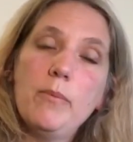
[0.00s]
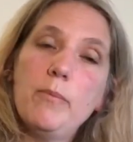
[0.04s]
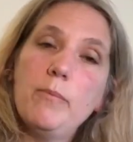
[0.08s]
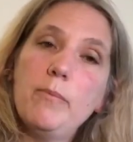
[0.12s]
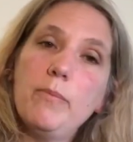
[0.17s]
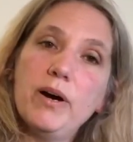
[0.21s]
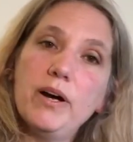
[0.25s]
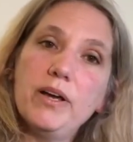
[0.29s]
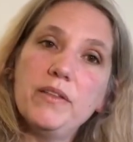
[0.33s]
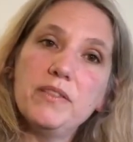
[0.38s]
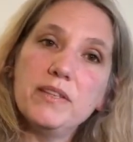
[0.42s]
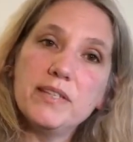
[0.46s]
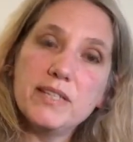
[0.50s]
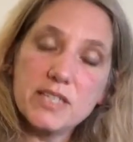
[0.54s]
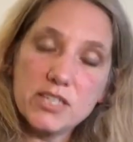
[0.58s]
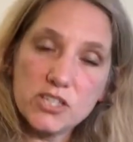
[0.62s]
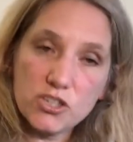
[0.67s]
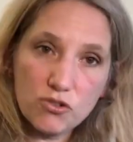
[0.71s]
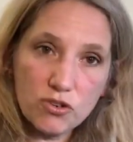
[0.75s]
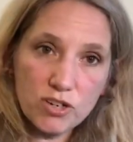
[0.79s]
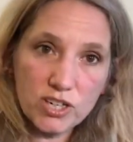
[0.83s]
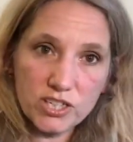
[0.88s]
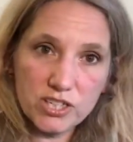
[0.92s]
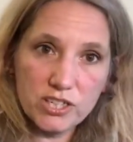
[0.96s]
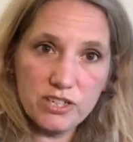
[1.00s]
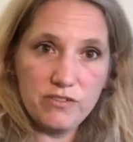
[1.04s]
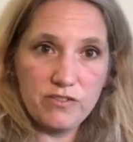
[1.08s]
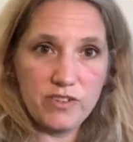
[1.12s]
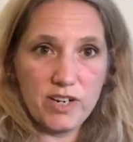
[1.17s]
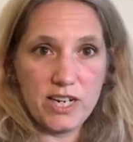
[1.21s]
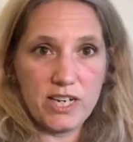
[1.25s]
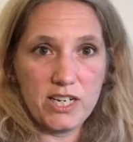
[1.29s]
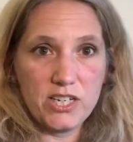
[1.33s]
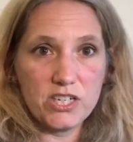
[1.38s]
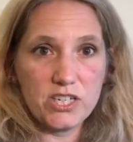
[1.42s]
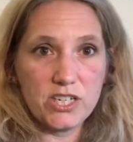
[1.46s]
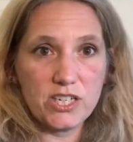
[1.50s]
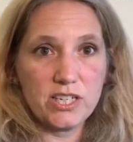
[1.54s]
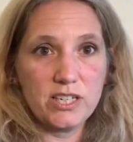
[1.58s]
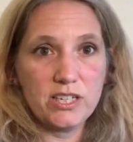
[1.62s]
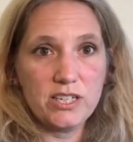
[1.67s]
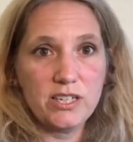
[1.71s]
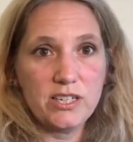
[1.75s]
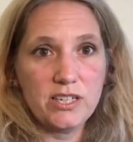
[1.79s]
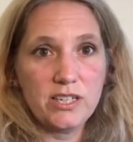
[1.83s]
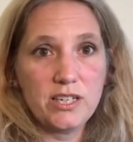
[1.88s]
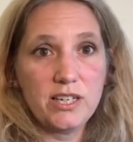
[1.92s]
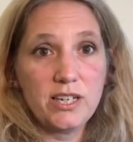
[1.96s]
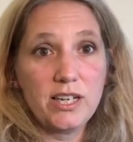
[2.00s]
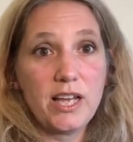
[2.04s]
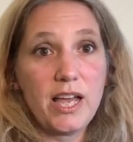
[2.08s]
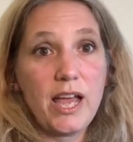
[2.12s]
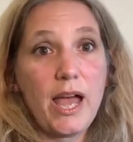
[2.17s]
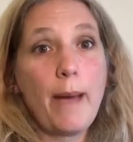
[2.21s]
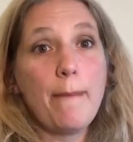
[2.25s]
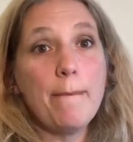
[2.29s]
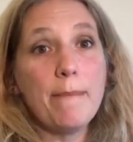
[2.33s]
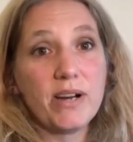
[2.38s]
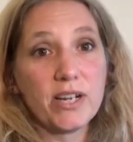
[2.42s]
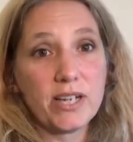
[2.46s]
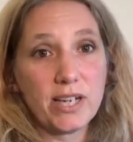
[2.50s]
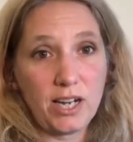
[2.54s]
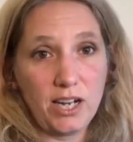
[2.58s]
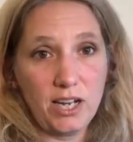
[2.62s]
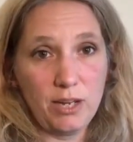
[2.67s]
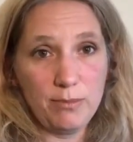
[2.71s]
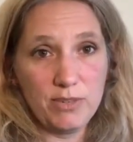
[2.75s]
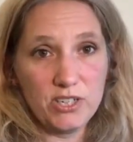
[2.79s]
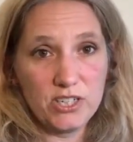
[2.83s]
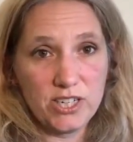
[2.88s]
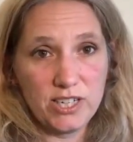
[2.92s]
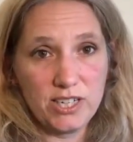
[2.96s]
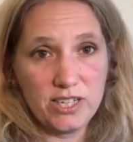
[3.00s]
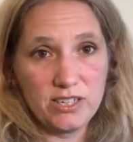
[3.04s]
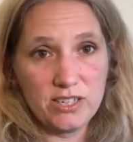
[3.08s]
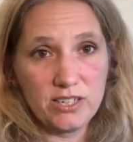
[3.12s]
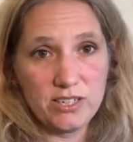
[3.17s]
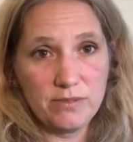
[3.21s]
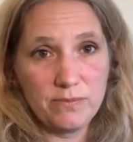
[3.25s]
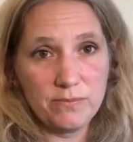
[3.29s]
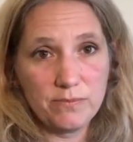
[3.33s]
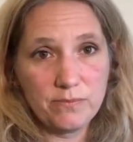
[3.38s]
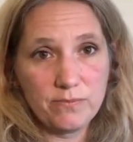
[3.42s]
by the destruction of nature, and by climate change.